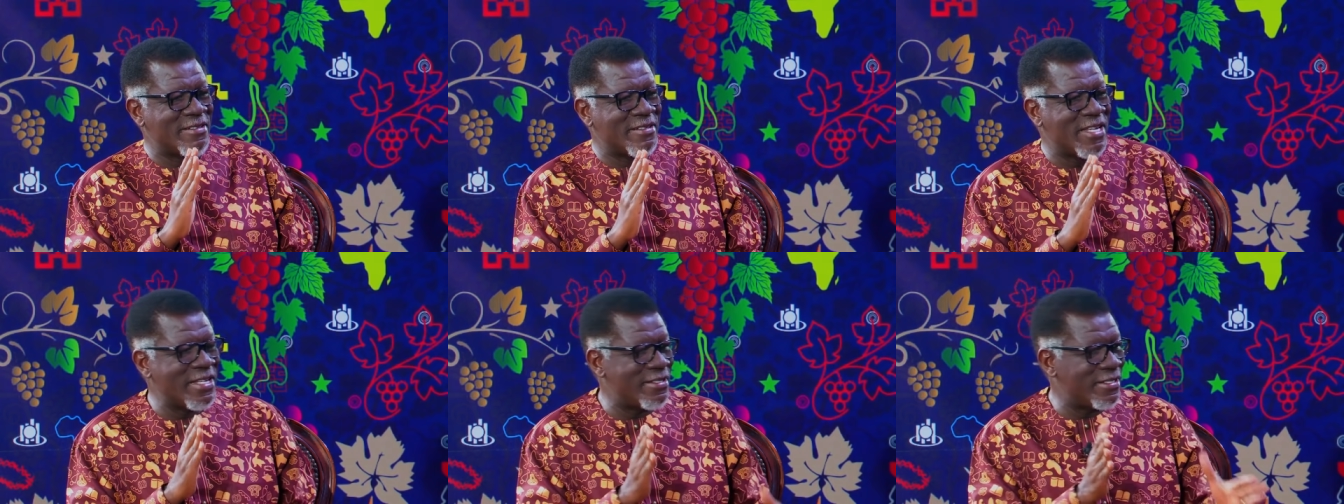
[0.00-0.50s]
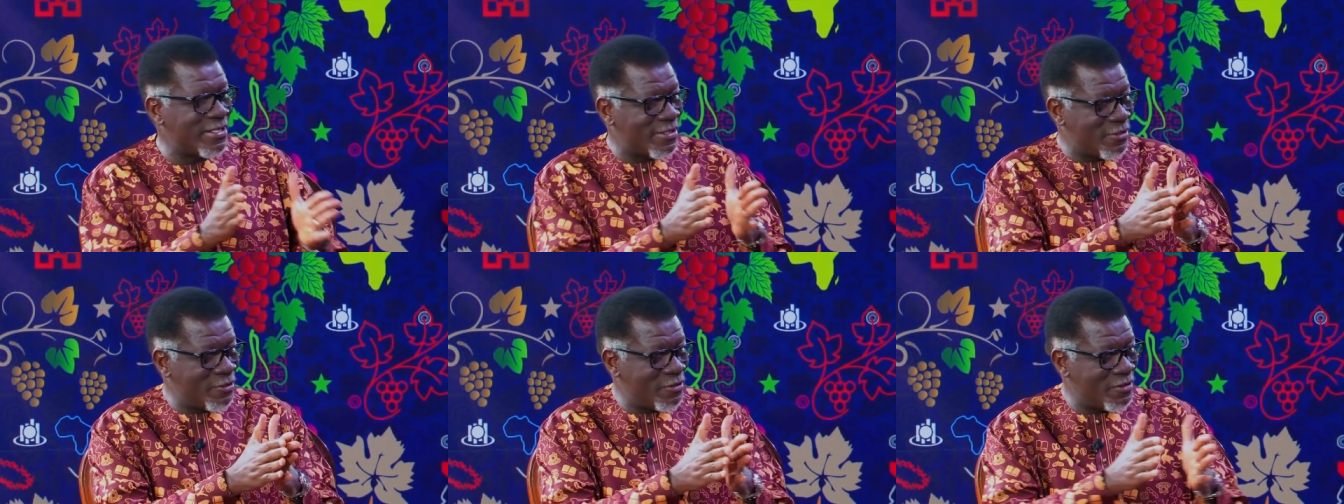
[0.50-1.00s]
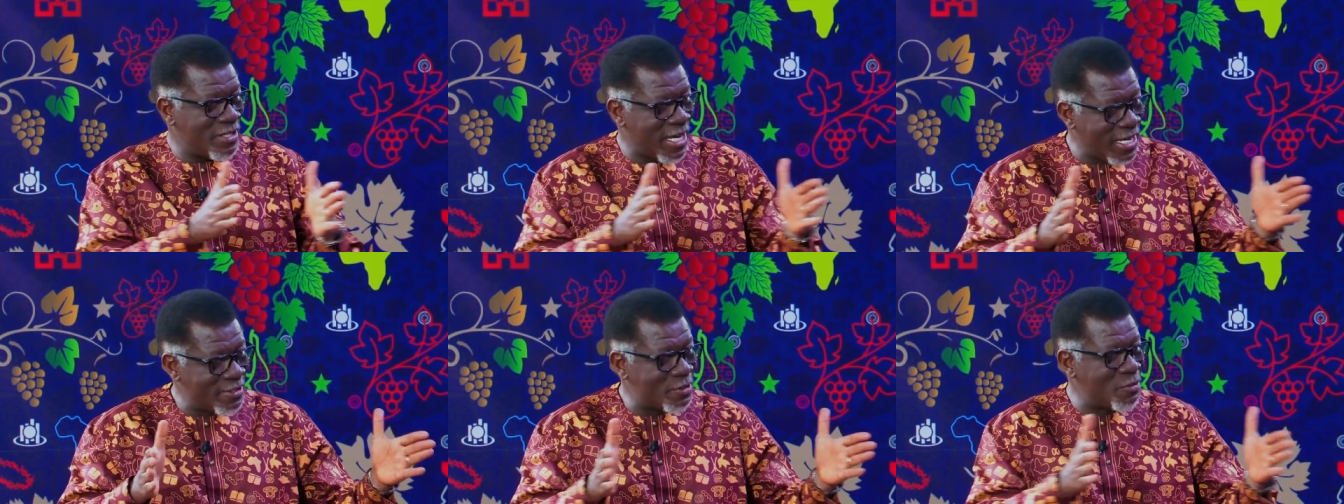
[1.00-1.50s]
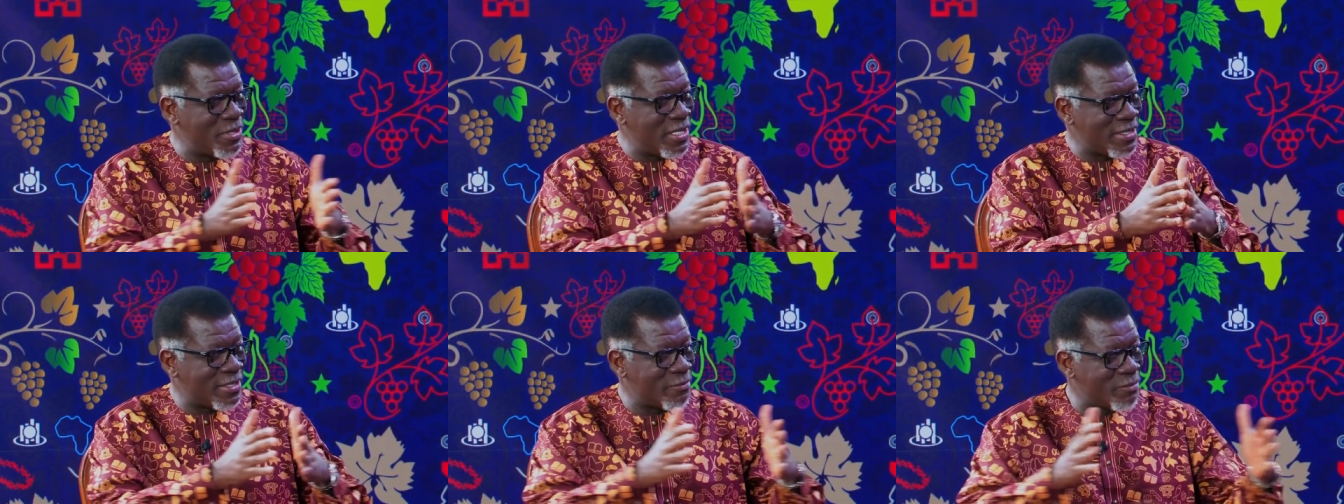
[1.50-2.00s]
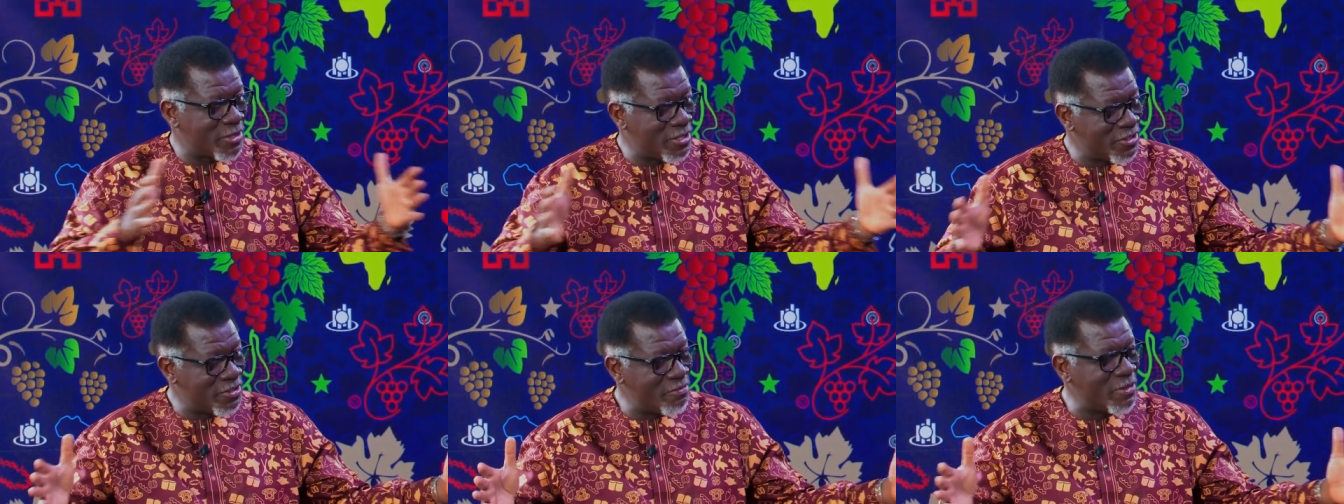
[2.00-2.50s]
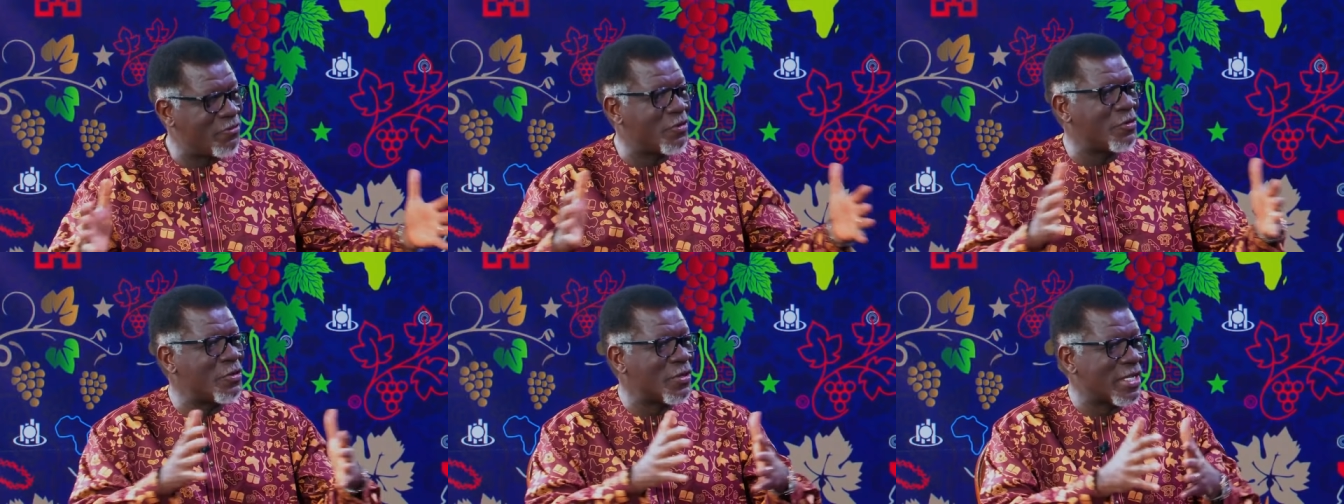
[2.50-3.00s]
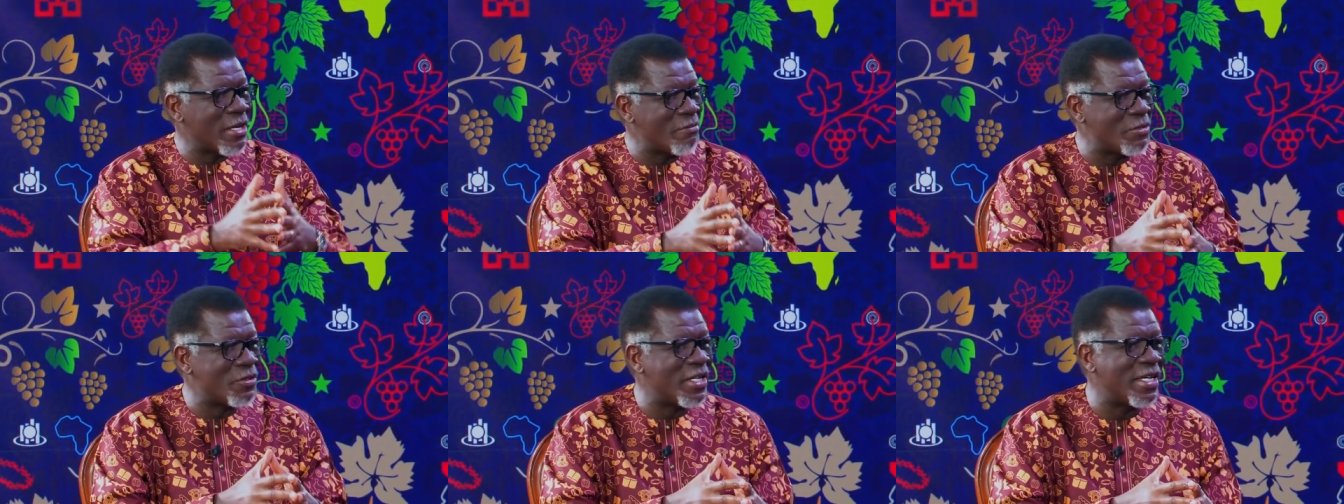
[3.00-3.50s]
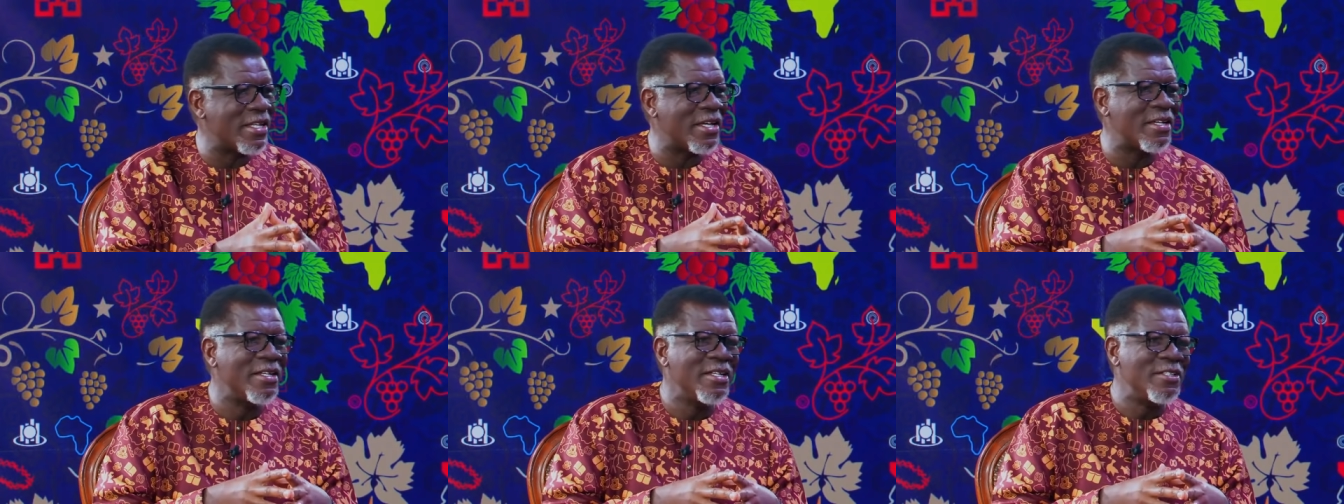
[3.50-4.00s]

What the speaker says: says that there has to be a separation before you come together.